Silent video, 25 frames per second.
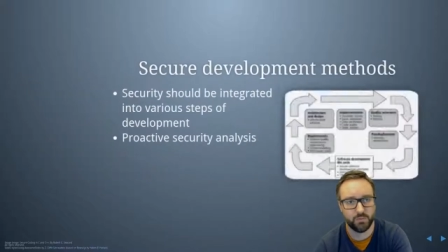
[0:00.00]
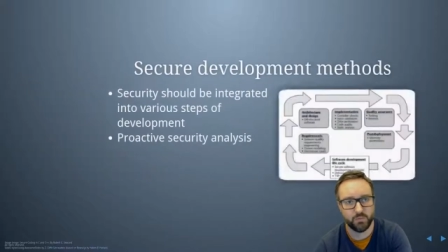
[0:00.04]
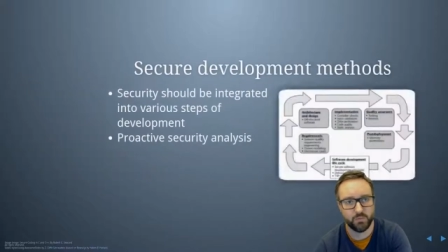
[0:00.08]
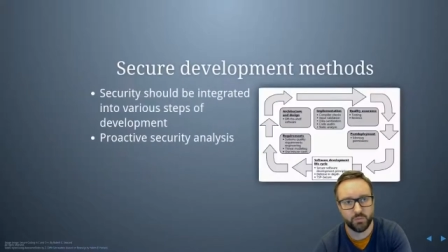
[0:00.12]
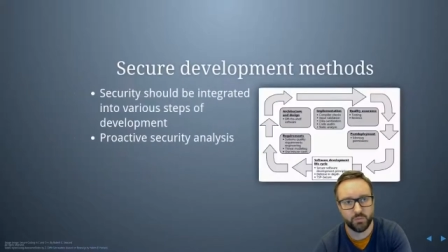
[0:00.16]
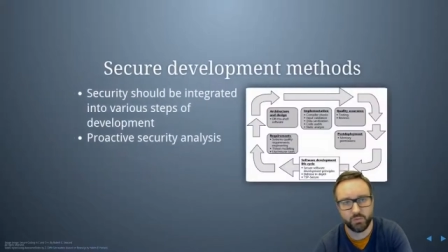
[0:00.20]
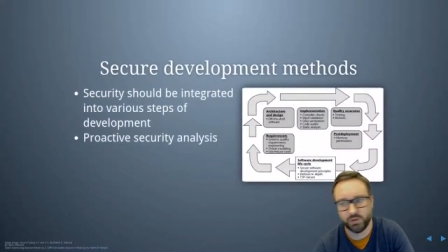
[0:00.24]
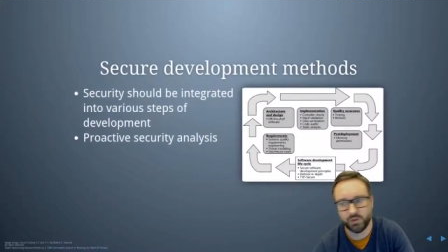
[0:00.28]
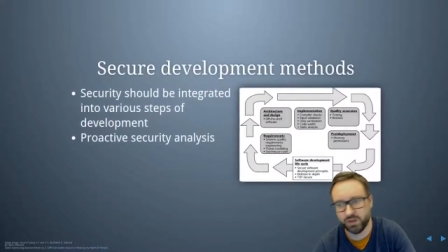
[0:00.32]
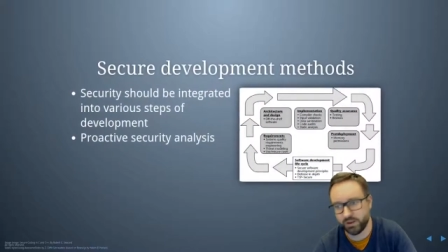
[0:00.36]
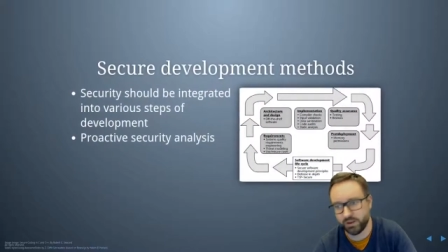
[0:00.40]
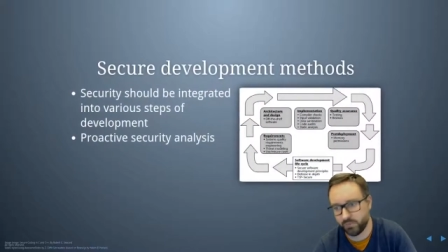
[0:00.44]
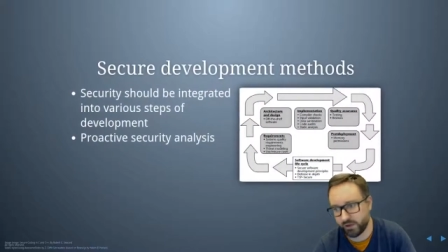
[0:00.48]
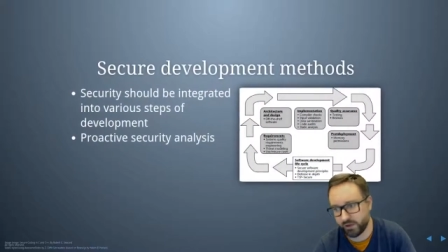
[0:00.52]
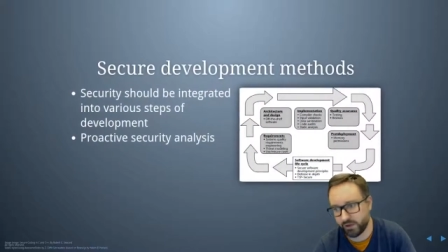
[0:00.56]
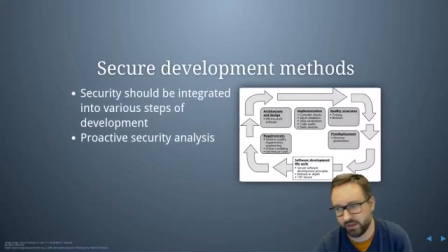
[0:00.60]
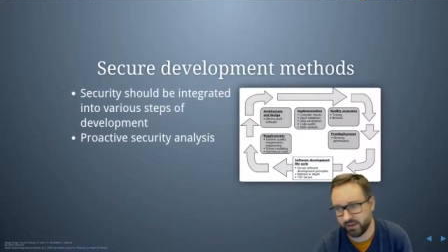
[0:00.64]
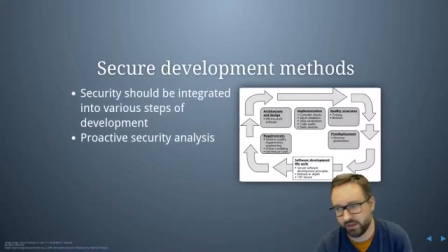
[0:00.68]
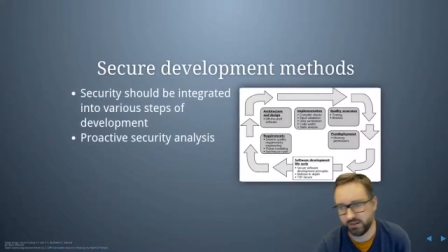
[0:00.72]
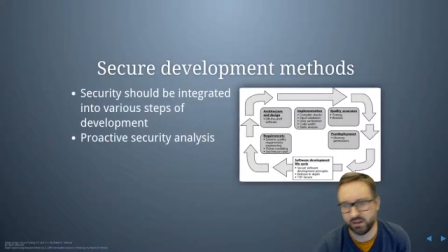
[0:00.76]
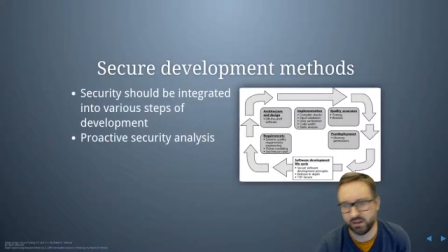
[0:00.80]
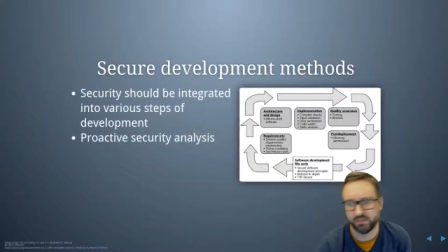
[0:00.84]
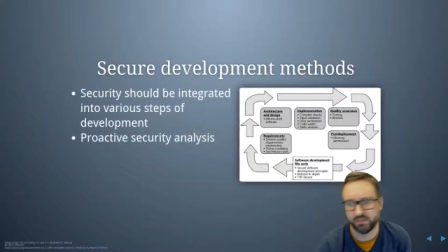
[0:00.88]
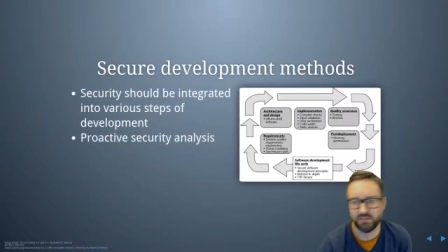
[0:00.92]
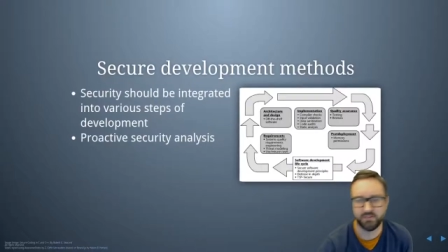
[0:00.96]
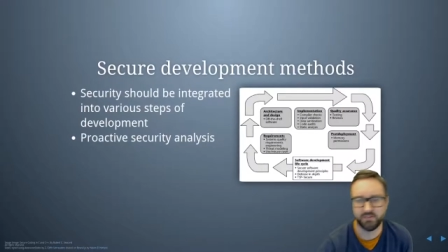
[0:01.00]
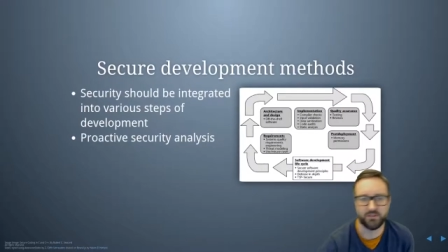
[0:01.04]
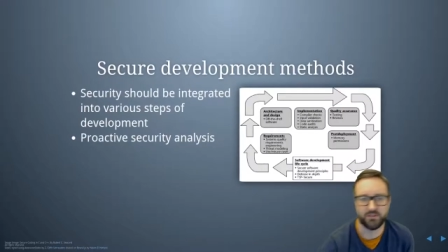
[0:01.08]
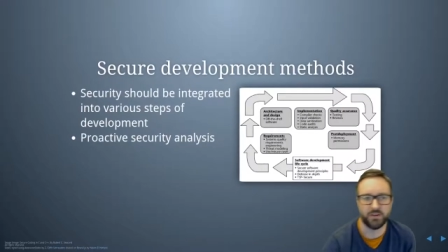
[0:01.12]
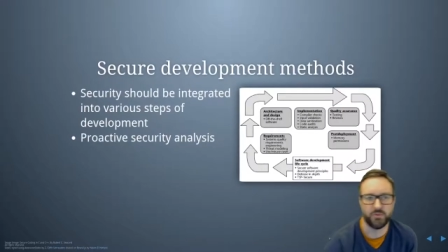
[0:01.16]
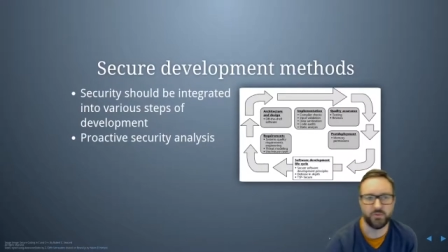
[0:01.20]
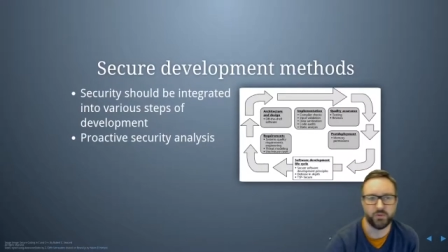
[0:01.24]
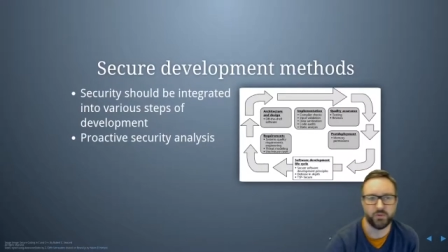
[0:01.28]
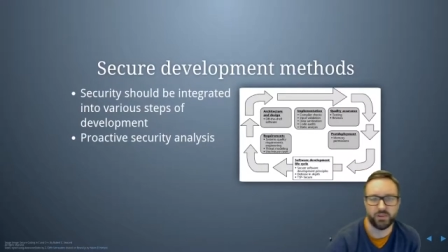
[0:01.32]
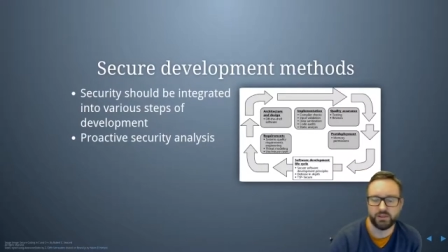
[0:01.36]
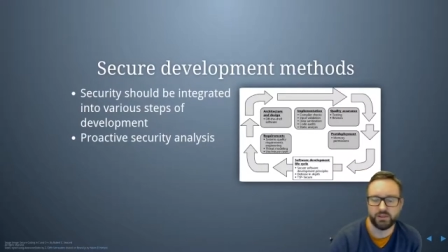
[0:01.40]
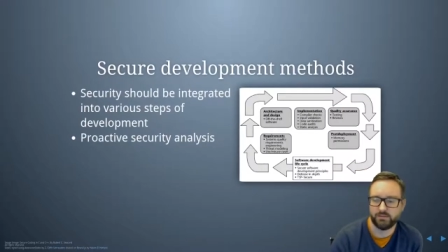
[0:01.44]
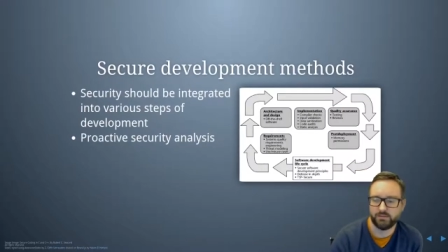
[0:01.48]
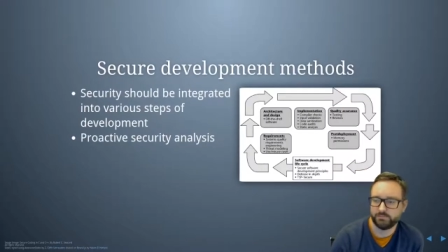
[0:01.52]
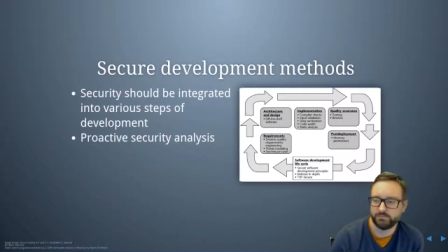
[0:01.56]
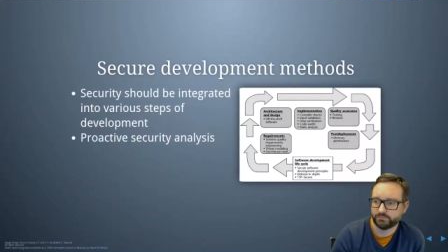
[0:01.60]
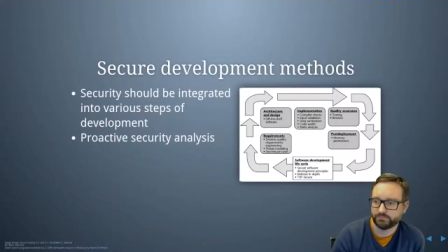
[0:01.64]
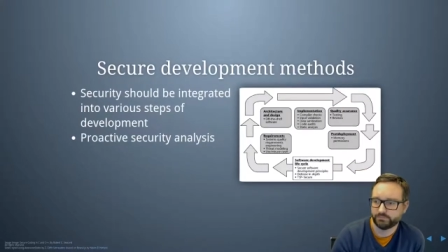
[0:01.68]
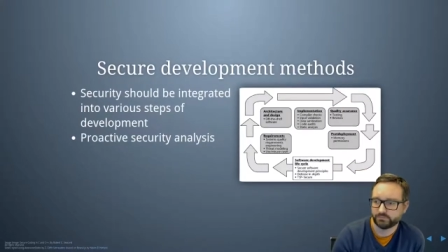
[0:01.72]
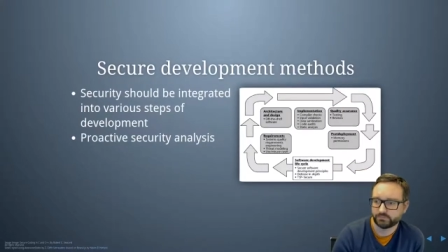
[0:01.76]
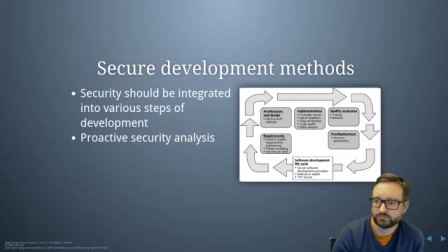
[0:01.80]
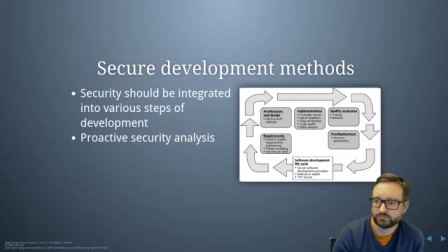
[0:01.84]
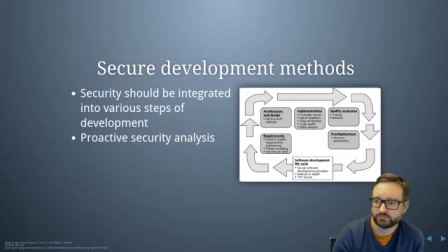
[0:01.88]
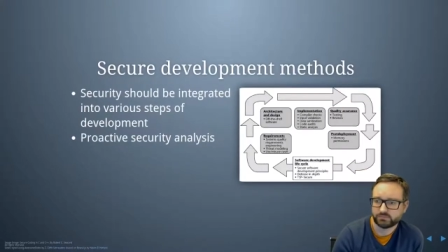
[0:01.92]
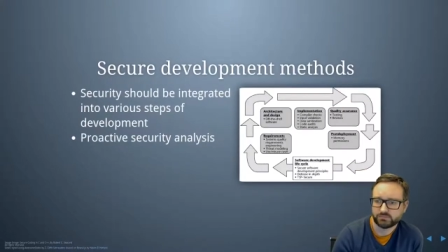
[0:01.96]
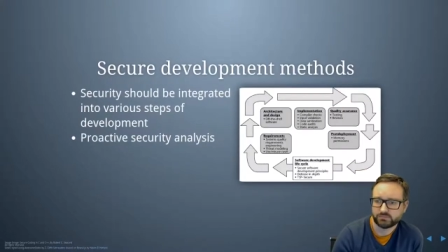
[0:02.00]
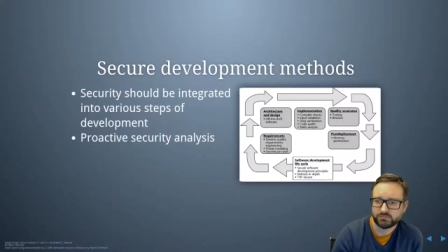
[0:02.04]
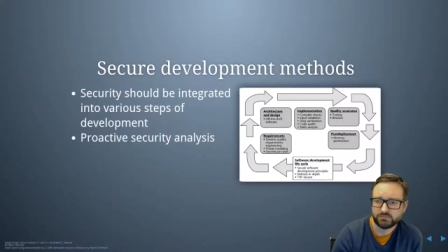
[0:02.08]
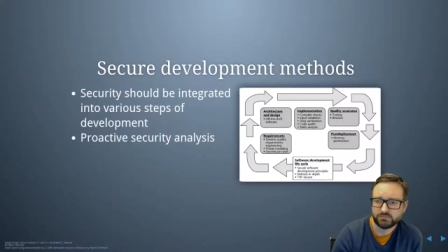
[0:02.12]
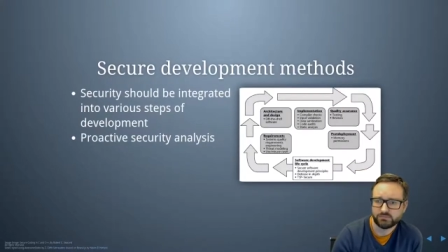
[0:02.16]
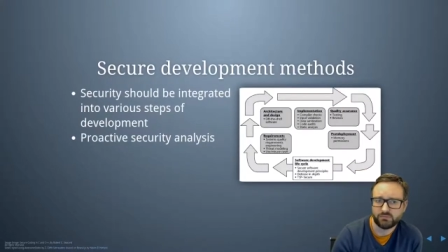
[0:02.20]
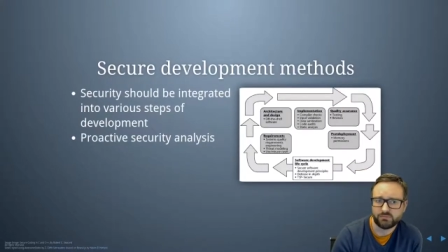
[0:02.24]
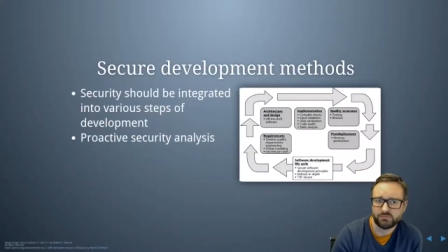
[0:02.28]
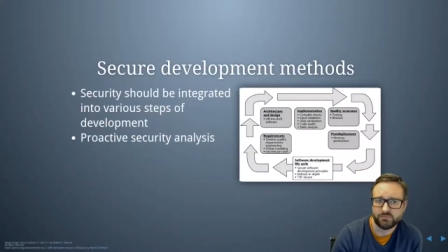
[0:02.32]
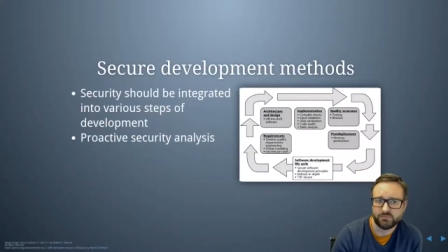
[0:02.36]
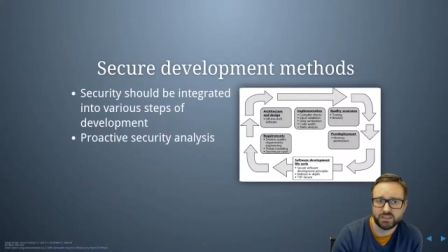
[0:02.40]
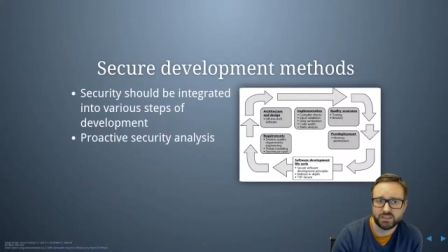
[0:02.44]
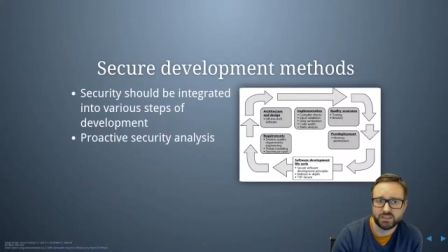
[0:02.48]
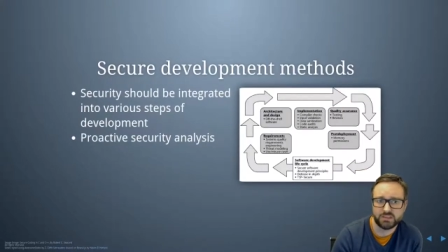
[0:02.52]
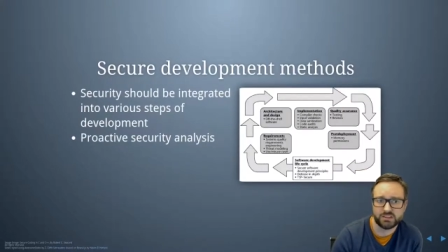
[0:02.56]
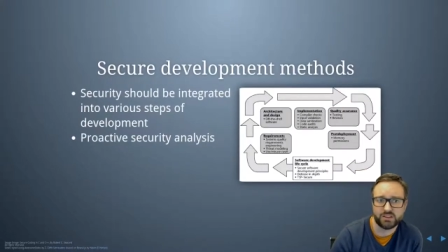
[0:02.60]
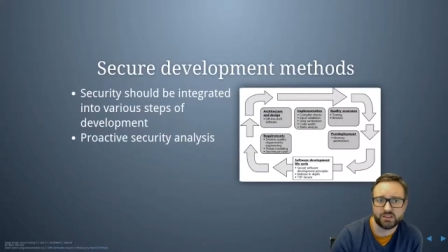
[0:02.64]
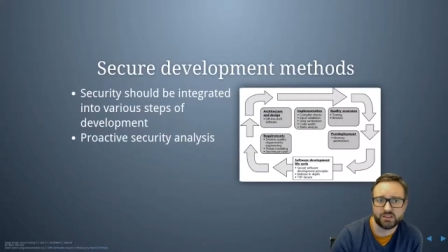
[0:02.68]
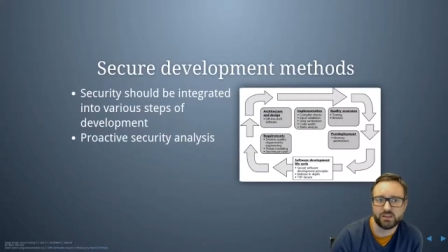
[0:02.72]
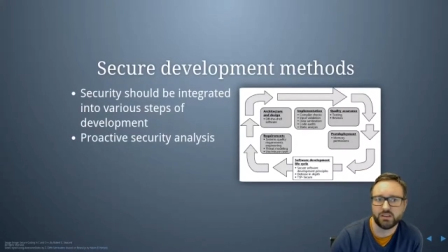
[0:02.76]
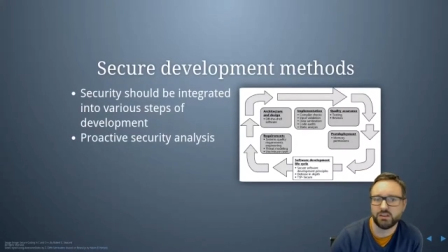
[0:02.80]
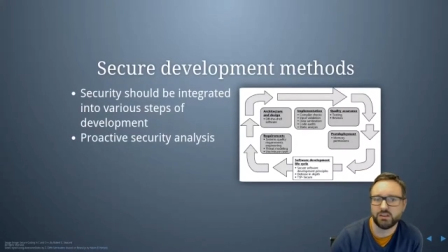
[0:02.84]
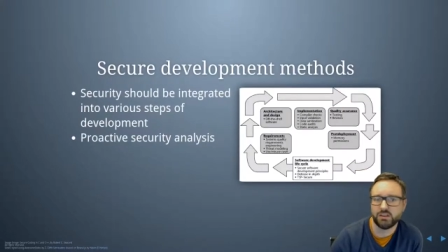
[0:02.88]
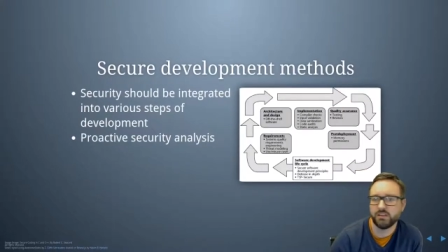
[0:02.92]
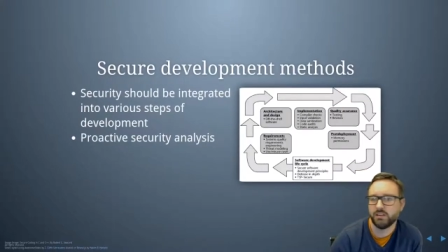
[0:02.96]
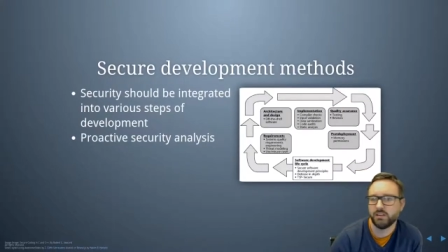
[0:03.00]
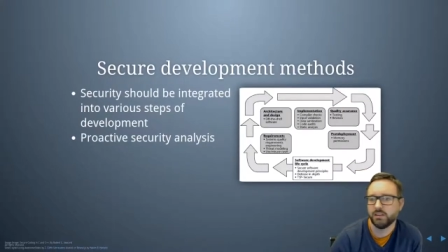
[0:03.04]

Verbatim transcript: know where they're coming from with it. So,